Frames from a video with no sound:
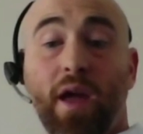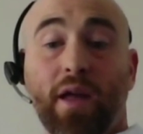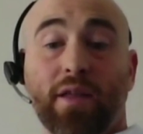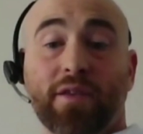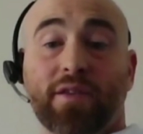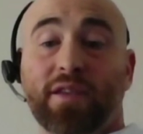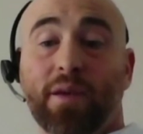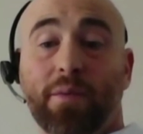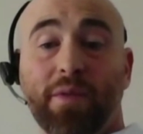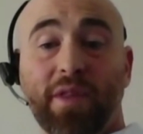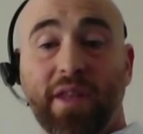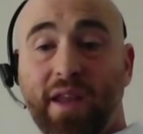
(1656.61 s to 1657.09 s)

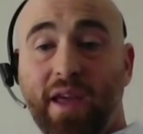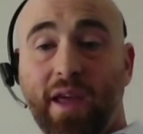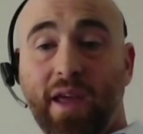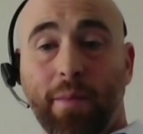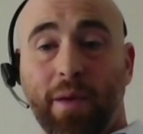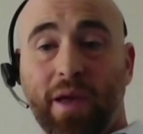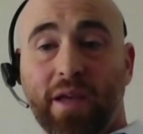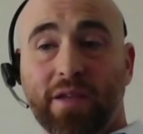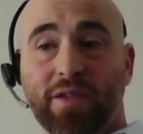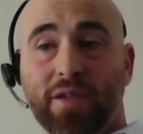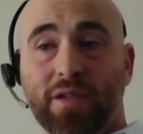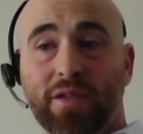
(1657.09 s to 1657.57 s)
And some of the
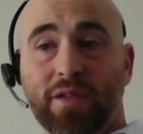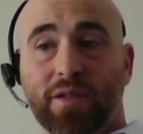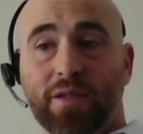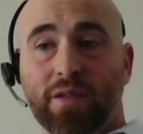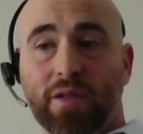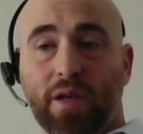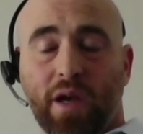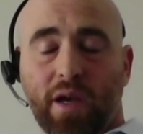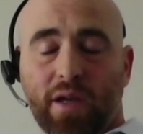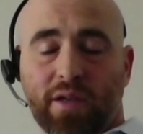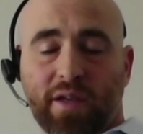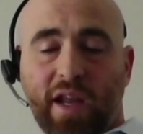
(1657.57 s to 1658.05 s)

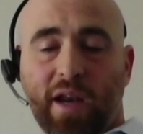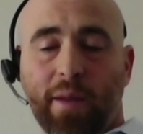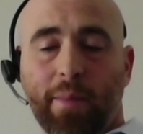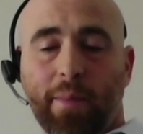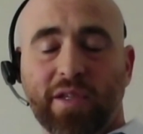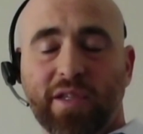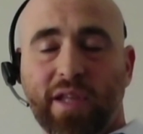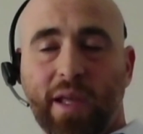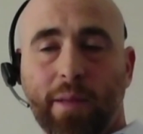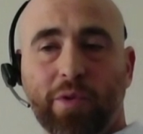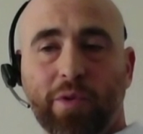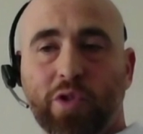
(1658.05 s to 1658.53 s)

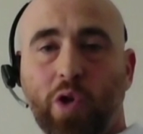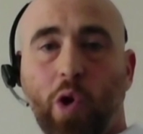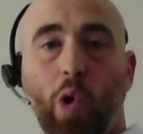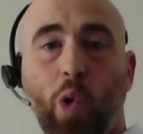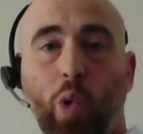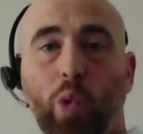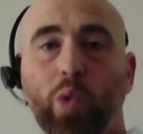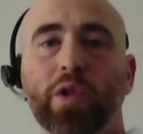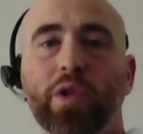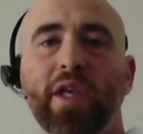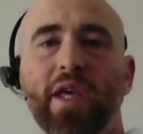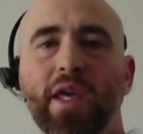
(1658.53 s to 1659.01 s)
database tables
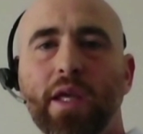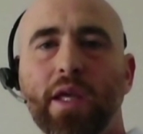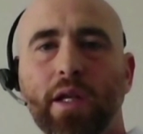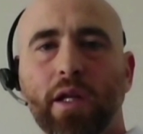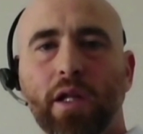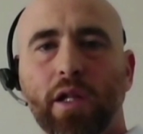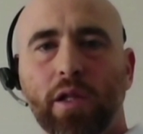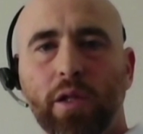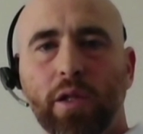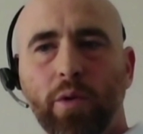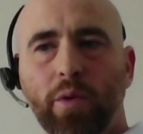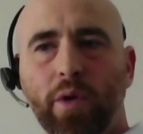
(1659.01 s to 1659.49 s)
only
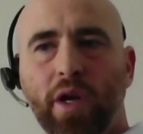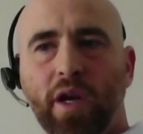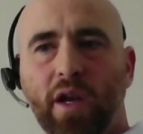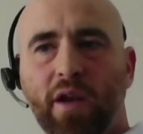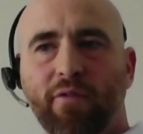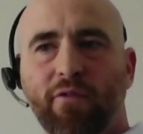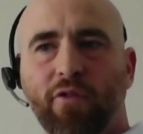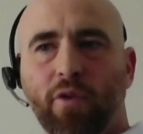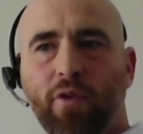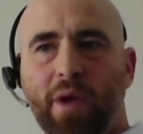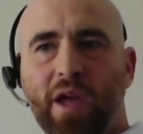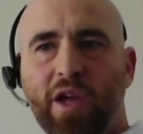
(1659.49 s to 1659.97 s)
included
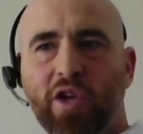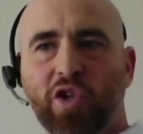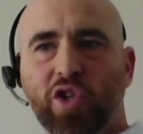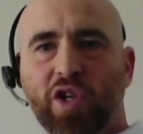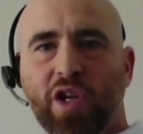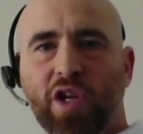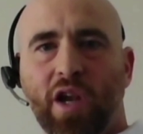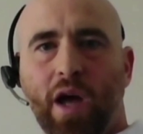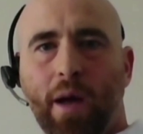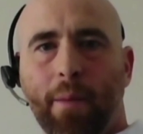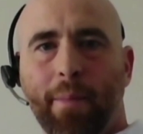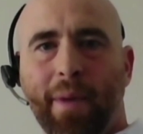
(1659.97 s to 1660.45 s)

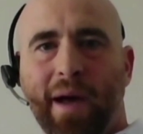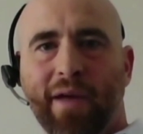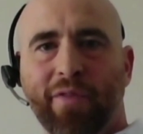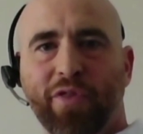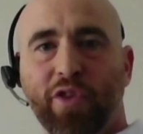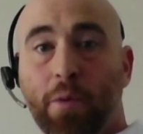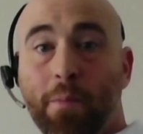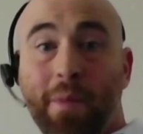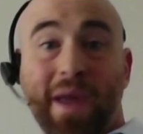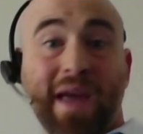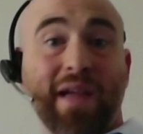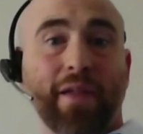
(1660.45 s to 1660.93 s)
information
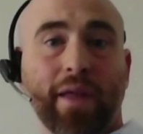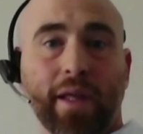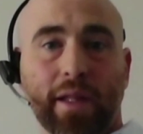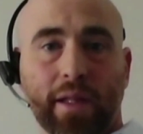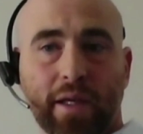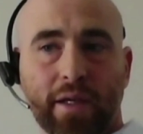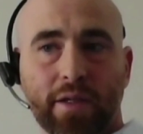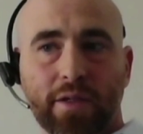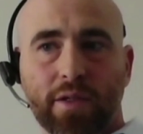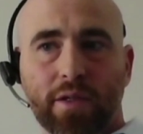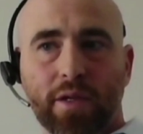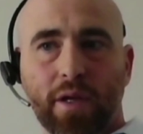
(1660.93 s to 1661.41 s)
about their mailing
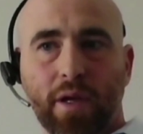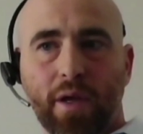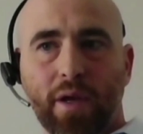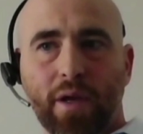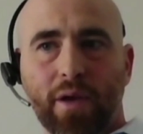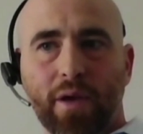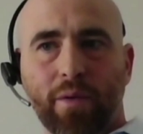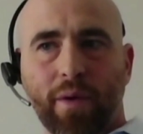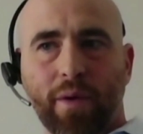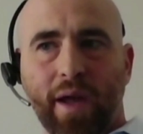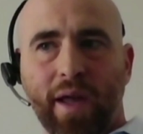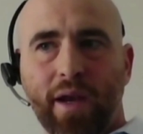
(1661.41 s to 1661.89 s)
list,
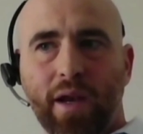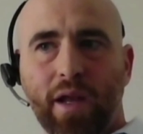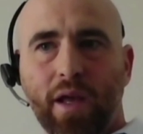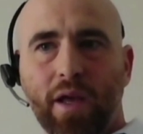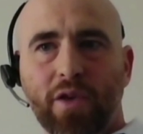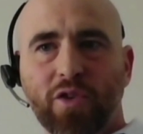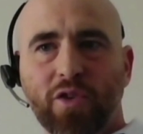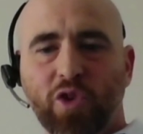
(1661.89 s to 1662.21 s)
right?